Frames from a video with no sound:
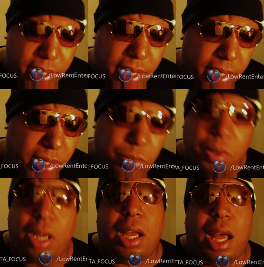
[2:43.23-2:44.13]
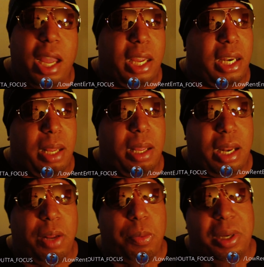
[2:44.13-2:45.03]
like this one guy, and I
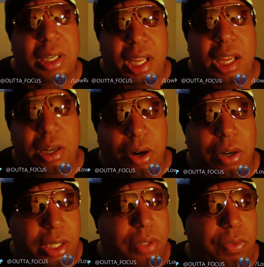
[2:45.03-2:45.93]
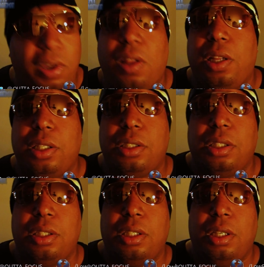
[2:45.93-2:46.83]
don't mean to hurt his feelings,
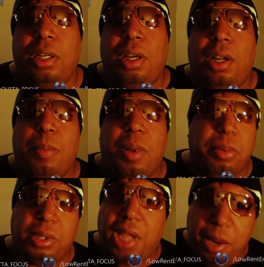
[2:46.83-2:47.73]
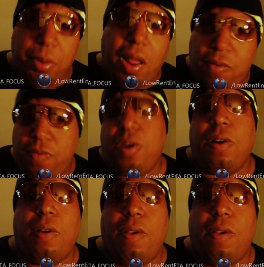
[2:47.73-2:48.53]
but I'm saying what I feel.